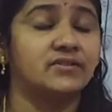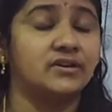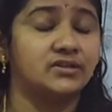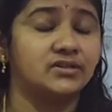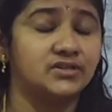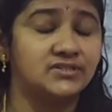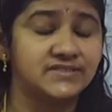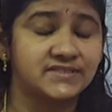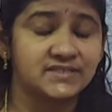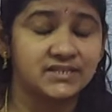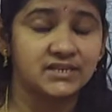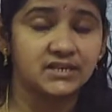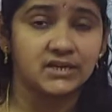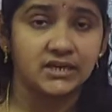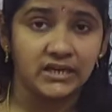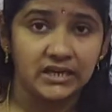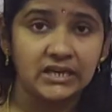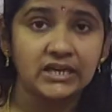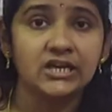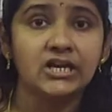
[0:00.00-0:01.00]
this
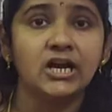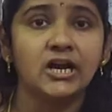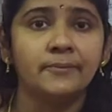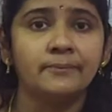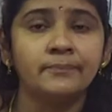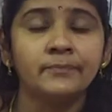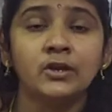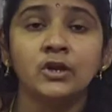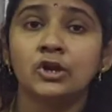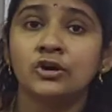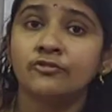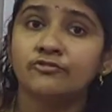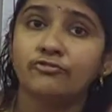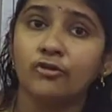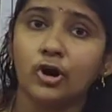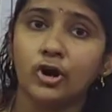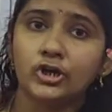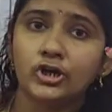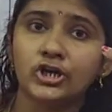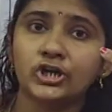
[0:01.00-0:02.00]
income
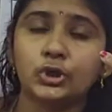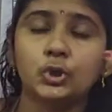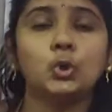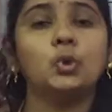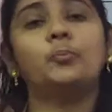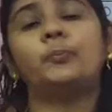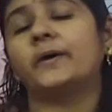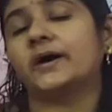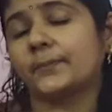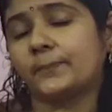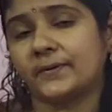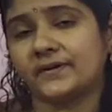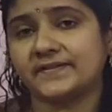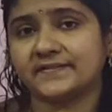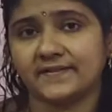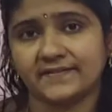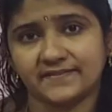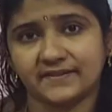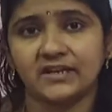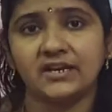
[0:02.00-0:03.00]
for two
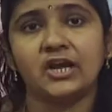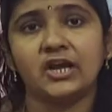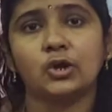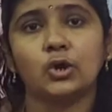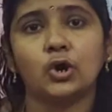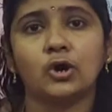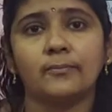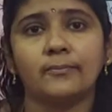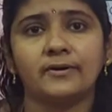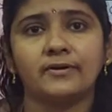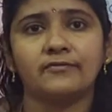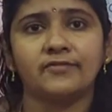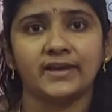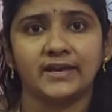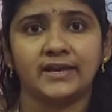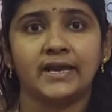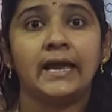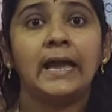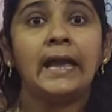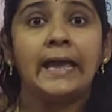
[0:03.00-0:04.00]
purposes in a common
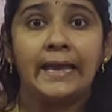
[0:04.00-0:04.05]
way.